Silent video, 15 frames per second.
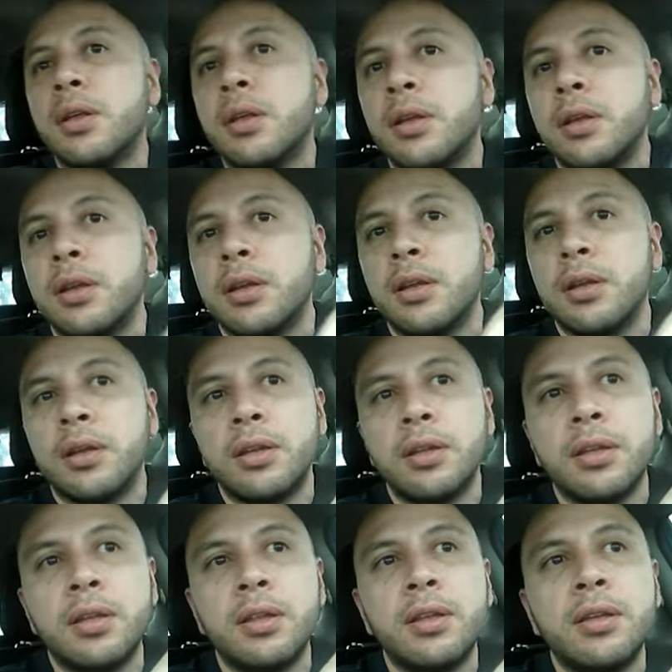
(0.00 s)

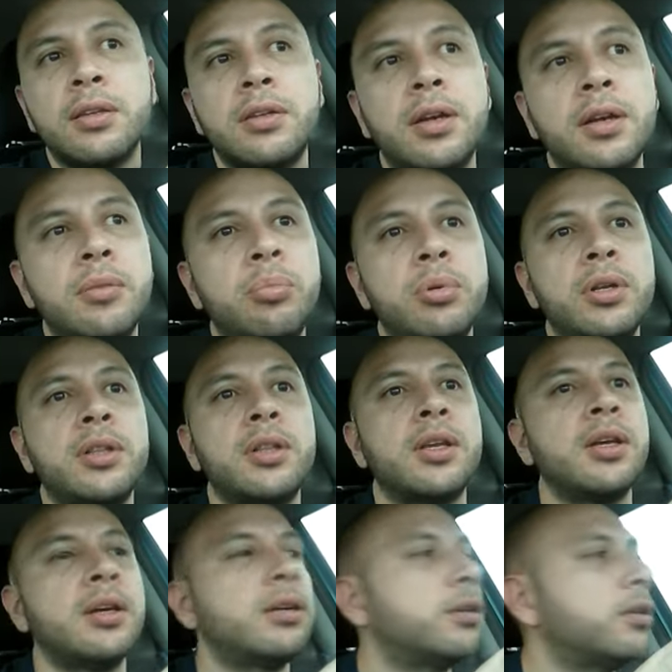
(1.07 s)
And they try to bring the
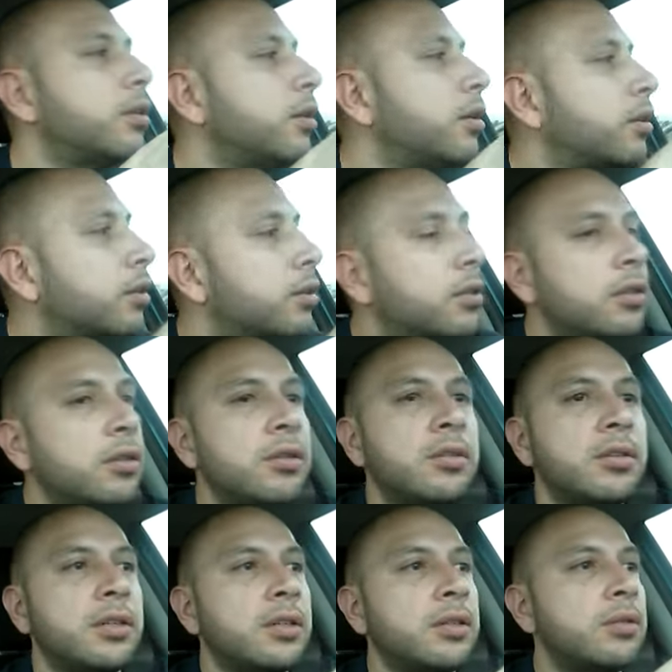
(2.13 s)
elderly and the
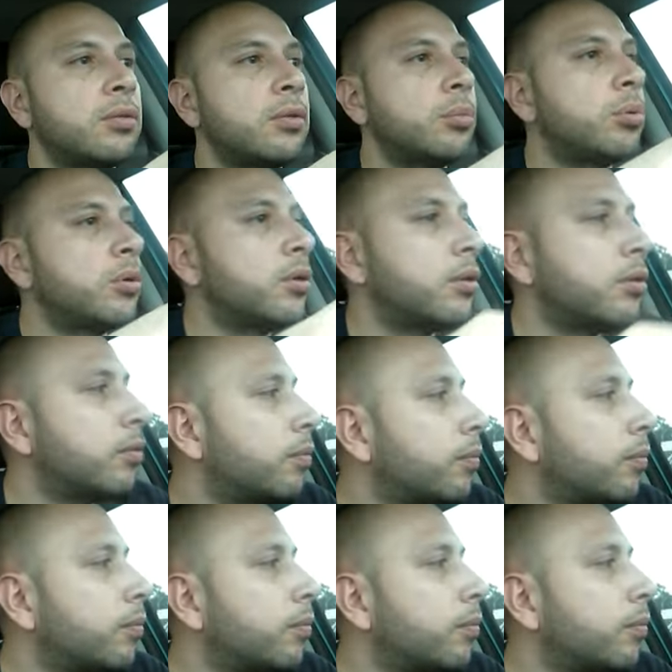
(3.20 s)
children into it, but